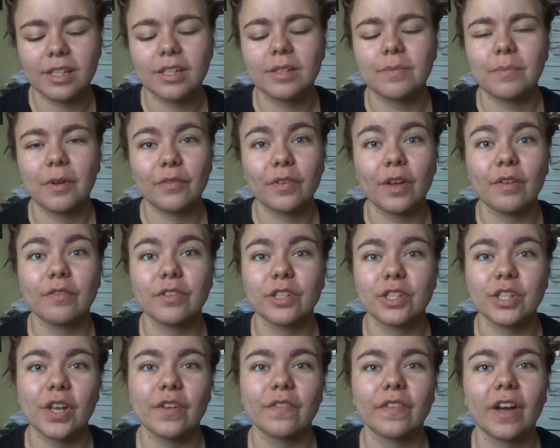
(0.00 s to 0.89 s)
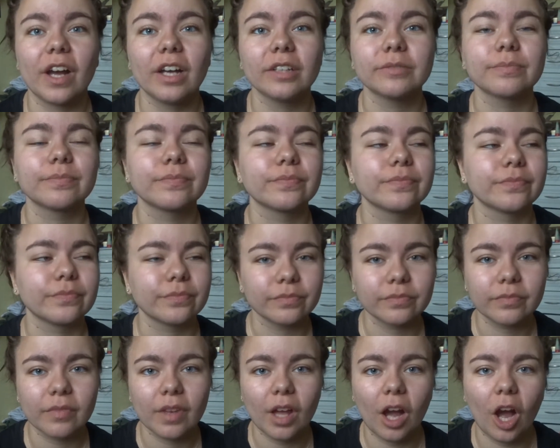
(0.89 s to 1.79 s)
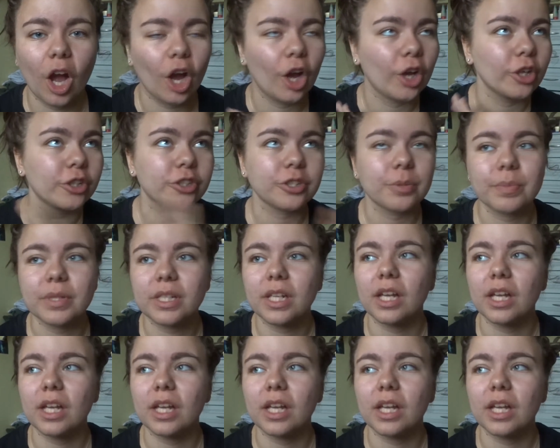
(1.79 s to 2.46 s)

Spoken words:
is my favourite so far. 100%.